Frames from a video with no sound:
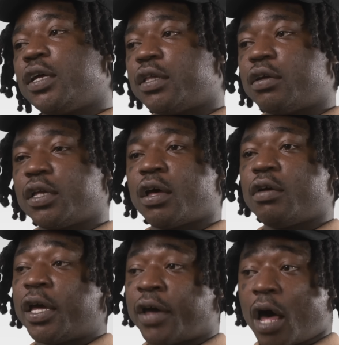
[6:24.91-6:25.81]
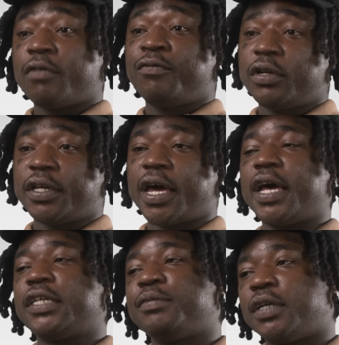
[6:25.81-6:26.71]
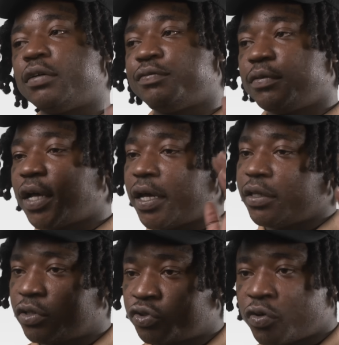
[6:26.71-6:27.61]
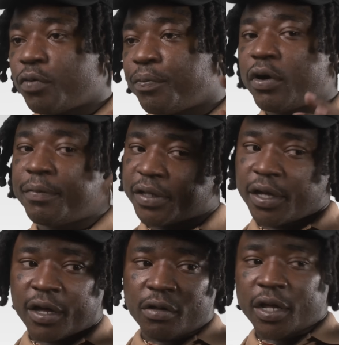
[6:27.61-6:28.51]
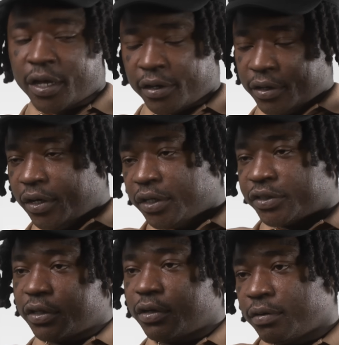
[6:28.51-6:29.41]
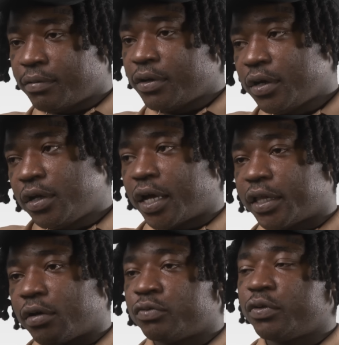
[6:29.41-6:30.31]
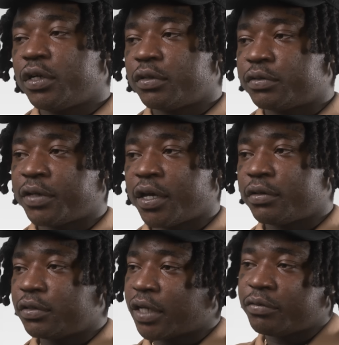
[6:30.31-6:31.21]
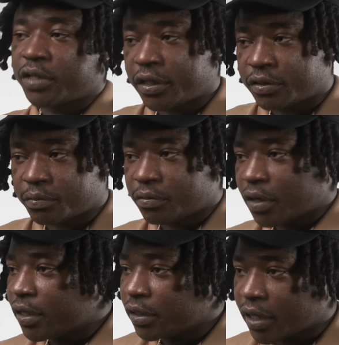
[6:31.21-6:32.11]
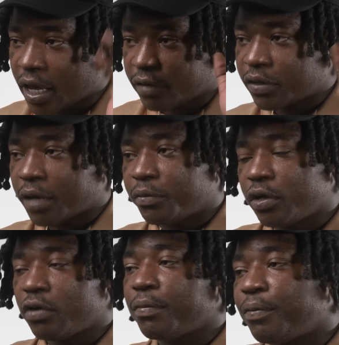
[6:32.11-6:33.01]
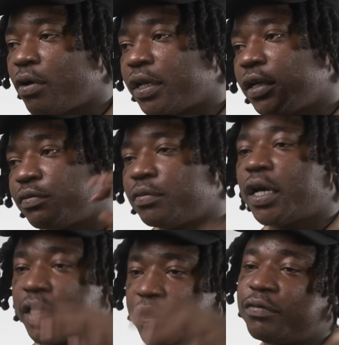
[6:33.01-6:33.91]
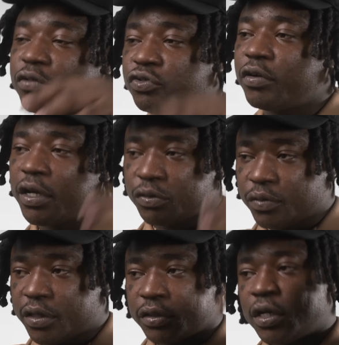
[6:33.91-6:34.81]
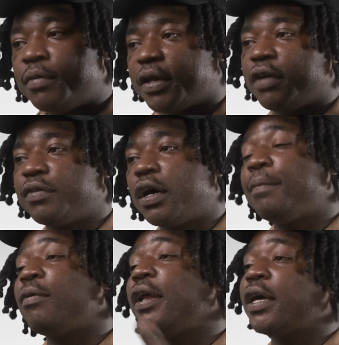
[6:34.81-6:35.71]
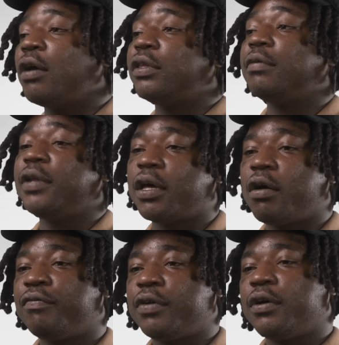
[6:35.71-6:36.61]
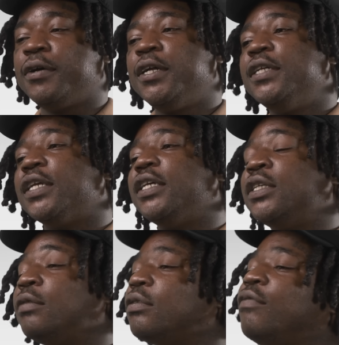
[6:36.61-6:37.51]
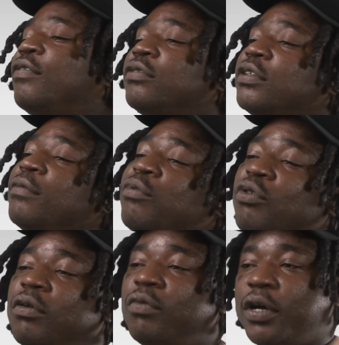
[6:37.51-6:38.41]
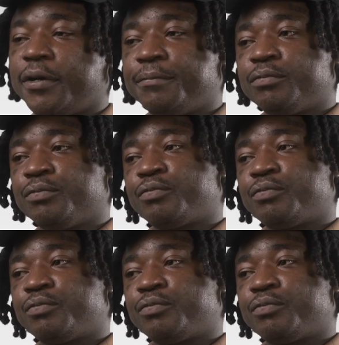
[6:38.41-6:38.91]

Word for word: They thought they caught they caught a few of the guys, but that was from like the dro part. But they caught like some like that was with us. Some, they was like some other guys from like Minerva part. They was from like they from the dro. They was with us. They from the other part. They caught them. and They caught Von. They jumped on folks. Them boy, what?